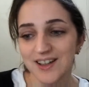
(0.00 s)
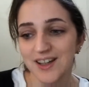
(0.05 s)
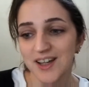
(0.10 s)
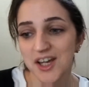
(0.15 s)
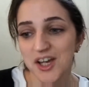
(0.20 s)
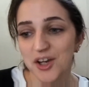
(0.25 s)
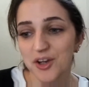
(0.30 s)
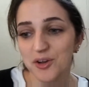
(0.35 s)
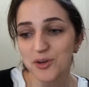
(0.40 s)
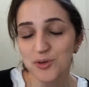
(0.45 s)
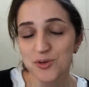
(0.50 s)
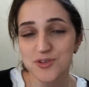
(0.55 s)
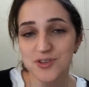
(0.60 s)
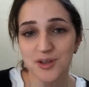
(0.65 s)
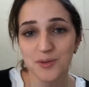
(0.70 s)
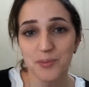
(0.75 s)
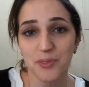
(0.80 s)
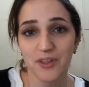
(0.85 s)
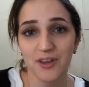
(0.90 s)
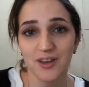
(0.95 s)
cook
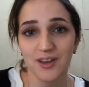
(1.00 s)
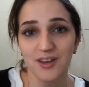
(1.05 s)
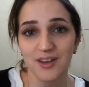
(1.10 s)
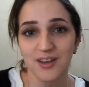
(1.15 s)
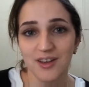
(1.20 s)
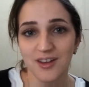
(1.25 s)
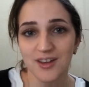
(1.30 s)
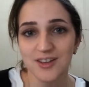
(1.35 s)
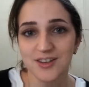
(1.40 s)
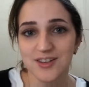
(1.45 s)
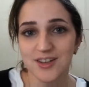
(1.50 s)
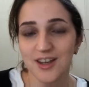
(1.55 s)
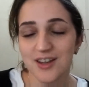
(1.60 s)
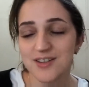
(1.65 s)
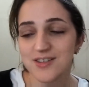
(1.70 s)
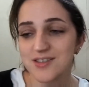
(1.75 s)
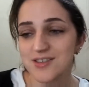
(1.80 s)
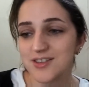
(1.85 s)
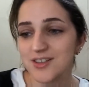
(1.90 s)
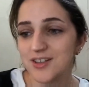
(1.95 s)
something
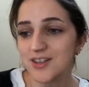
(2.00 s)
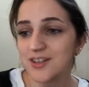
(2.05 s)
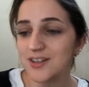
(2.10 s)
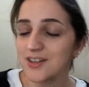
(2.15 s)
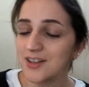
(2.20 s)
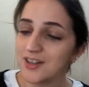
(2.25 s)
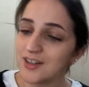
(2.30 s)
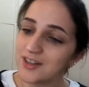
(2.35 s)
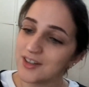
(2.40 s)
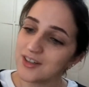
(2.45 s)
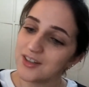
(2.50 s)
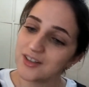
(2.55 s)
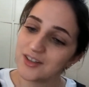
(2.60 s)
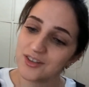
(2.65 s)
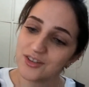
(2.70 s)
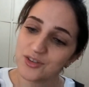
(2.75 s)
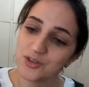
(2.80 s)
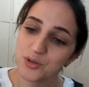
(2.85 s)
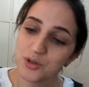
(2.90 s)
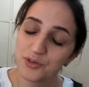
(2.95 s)
tasty,
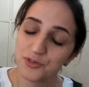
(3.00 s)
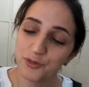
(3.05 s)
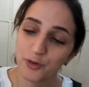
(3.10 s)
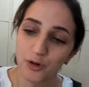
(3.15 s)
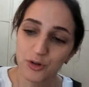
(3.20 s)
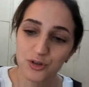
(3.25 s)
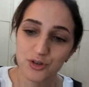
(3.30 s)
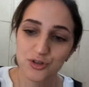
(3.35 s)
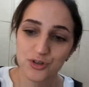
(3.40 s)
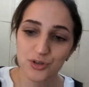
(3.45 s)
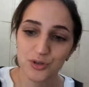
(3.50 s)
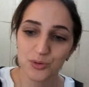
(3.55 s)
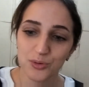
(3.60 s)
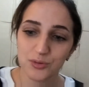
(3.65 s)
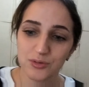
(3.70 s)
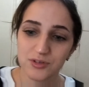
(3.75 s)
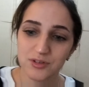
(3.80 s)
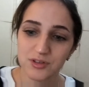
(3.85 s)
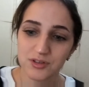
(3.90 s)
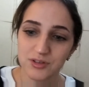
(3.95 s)
do a photo
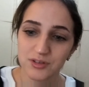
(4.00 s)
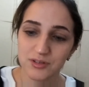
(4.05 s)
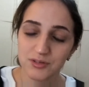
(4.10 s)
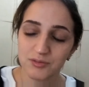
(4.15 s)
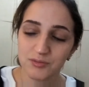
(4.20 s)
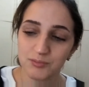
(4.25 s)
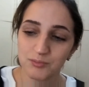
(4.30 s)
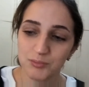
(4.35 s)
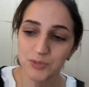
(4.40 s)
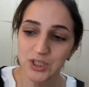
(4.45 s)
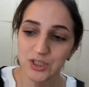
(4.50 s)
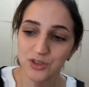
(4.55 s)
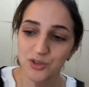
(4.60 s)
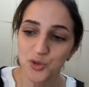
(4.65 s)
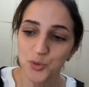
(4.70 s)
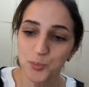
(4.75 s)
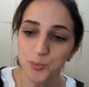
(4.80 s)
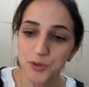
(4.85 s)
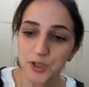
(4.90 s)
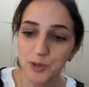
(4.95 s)
shoot, meet new
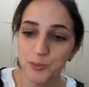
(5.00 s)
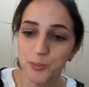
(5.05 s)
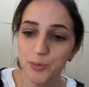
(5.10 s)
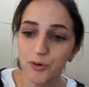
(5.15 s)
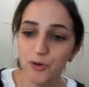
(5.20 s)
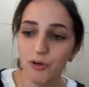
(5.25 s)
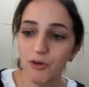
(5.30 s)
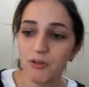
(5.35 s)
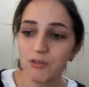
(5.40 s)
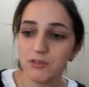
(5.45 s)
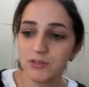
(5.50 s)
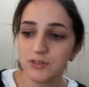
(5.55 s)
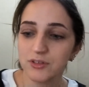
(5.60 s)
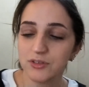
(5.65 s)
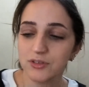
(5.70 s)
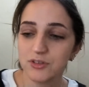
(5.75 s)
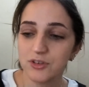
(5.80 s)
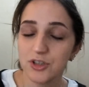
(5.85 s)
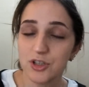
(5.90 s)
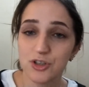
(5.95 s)
people,
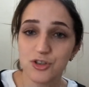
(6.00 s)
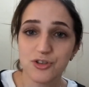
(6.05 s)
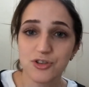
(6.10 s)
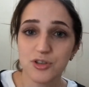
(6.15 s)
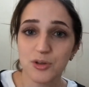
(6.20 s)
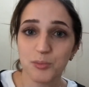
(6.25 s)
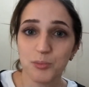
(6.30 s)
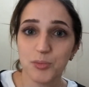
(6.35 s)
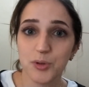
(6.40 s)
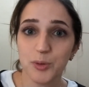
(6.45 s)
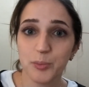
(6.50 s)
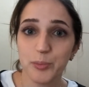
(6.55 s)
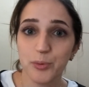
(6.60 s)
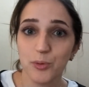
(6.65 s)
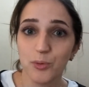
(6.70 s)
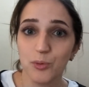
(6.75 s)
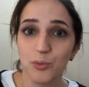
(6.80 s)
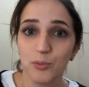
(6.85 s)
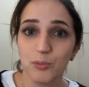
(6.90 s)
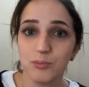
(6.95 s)
teach some
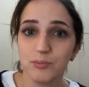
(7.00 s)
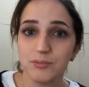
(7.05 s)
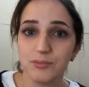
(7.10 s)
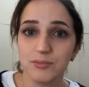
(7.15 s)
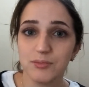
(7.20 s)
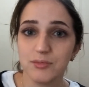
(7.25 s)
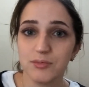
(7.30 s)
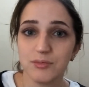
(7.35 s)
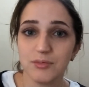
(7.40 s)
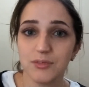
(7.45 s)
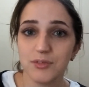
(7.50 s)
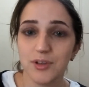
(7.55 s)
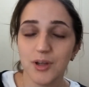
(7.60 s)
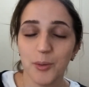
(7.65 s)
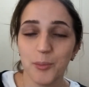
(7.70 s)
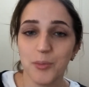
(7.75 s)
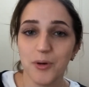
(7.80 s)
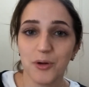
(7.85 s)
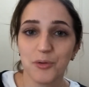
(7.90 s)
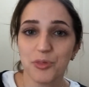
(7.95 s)
people
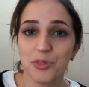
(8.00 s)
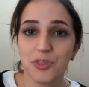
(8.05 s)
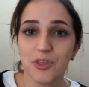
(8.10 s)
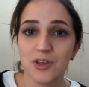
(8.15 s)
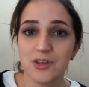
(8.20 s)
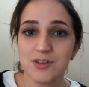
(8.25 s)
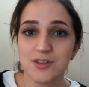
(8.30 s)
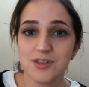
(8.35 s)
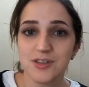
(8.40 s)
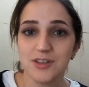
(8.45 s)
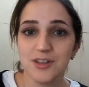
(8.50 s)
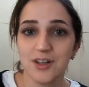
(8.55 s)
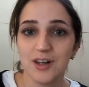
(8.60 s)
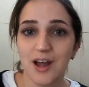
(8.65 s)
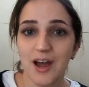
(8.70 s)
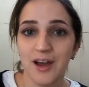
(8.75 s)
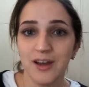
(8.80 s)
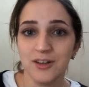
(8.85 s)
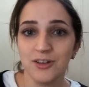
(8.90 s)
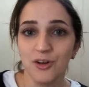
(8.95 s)
about things that
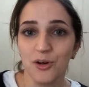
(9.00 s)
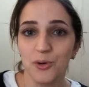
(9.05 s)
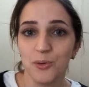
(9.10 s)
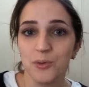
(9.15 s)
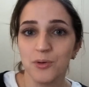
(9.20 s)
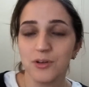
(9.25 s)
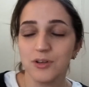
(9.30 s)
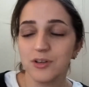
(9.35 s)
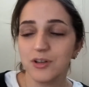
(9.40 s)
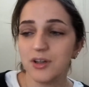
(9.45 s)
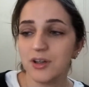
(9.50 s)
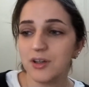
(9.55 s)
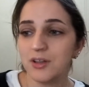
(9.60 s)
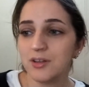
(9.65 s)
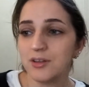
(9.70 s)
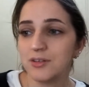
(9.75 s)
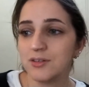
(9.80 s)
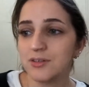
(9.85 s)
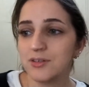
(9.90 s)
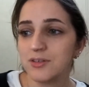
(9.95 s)
I know,
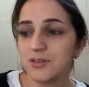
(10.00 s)
and,